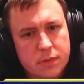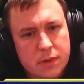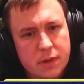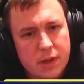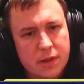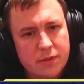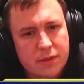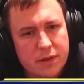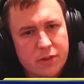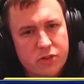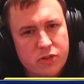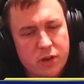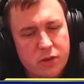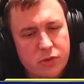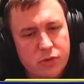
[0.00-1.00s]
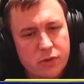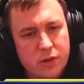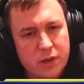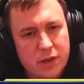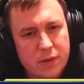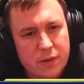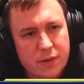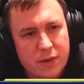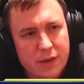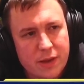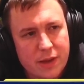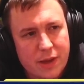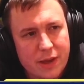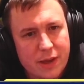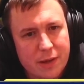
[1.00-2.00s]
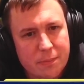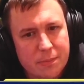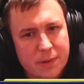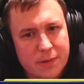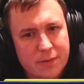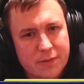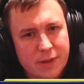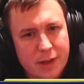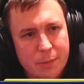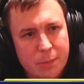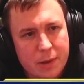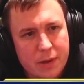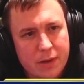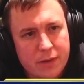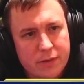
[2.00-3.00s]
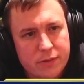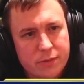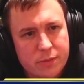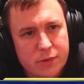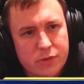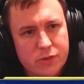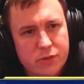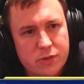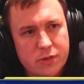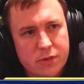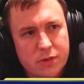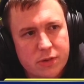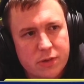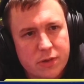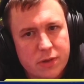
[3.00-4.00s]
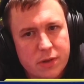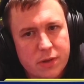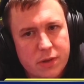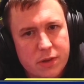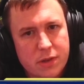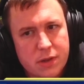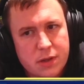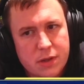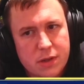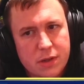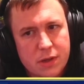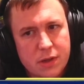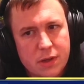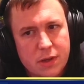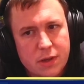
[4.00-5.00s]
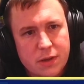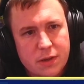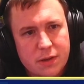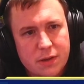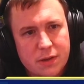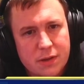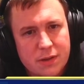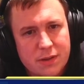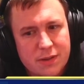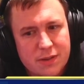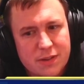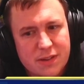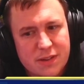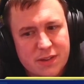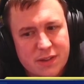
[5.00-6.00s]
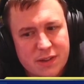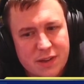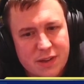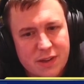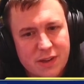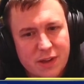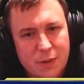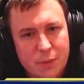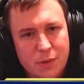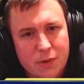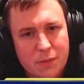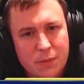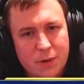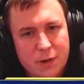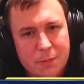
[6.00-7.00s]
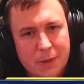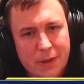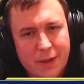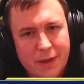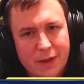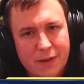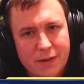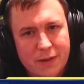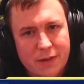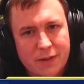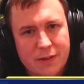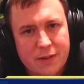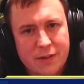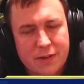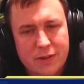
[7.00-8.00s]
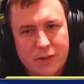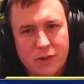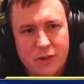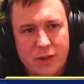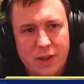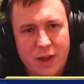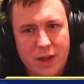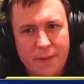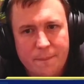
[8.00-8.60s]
finding is like a Sheldred now and they're getting a bit stabilised, which, you know. Okay, we're not worried about that card. Not yet.